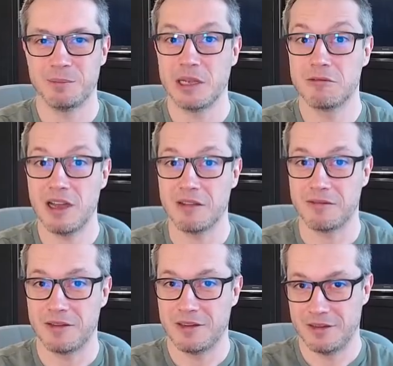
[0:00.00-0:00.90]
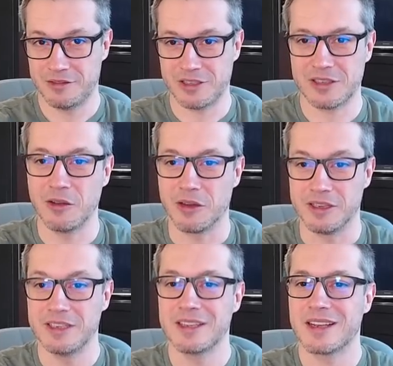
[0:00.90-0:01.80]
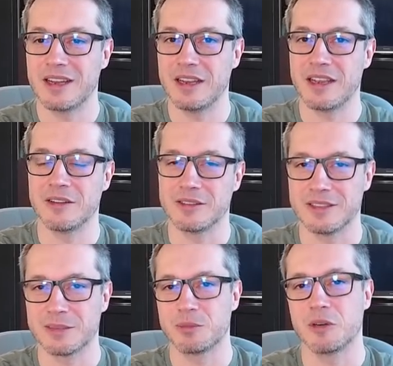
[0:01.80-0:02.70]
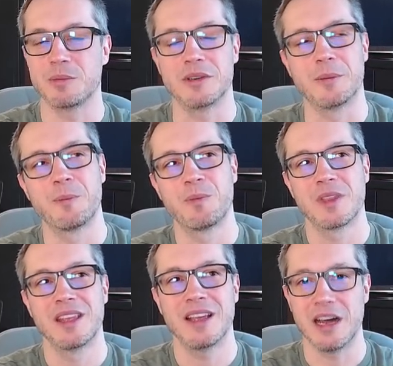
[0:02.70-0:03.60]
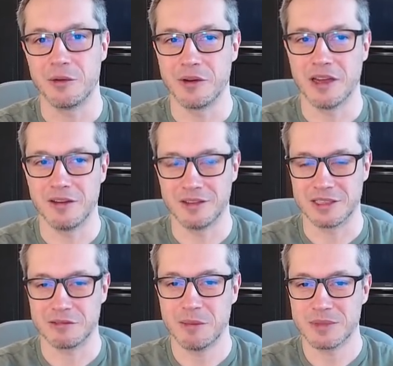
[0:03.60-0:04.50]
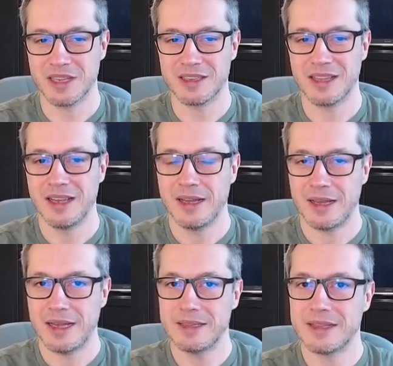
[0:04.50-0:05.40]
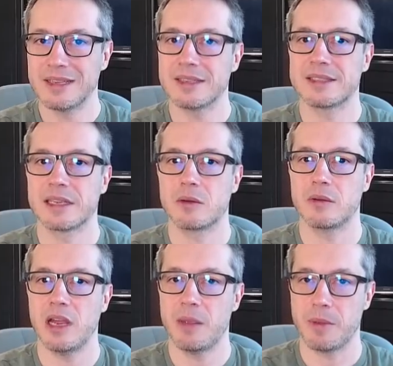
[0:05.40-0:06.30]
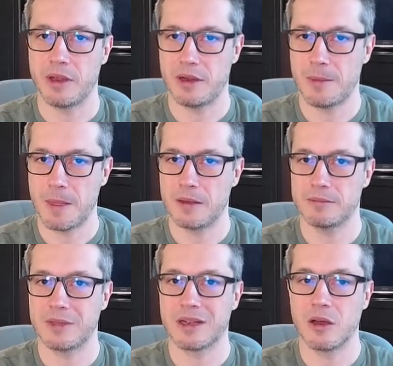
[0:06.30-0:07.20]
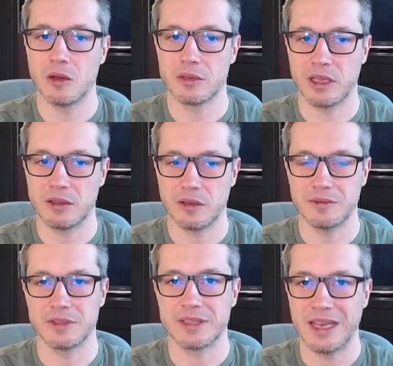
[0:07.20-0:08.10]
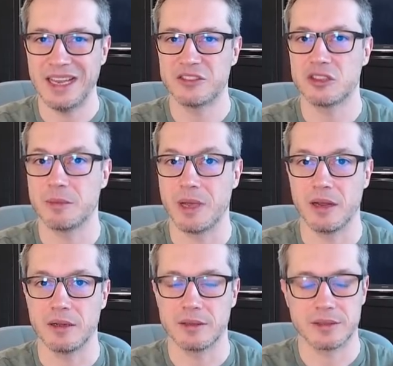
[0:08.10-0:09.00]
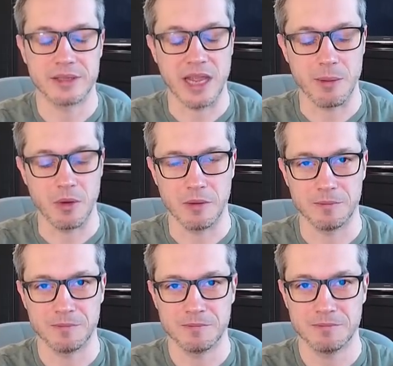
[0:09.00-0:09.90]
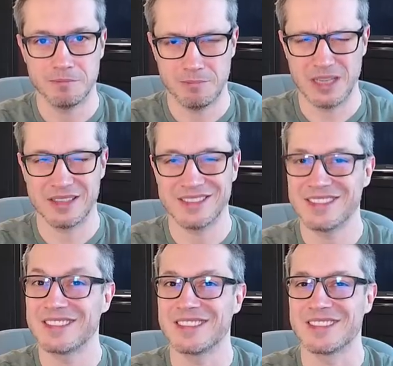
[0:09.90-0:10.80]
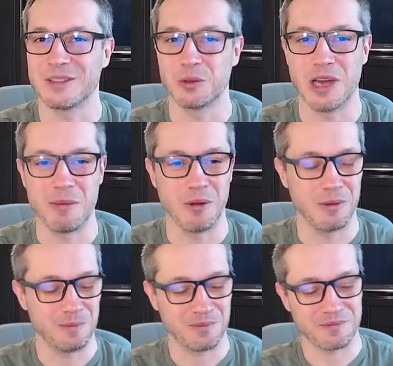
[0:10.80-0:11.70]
my wife, just logging in, clicking on this proper area on this website, and then scraping the content of this HTML table. But this is doable.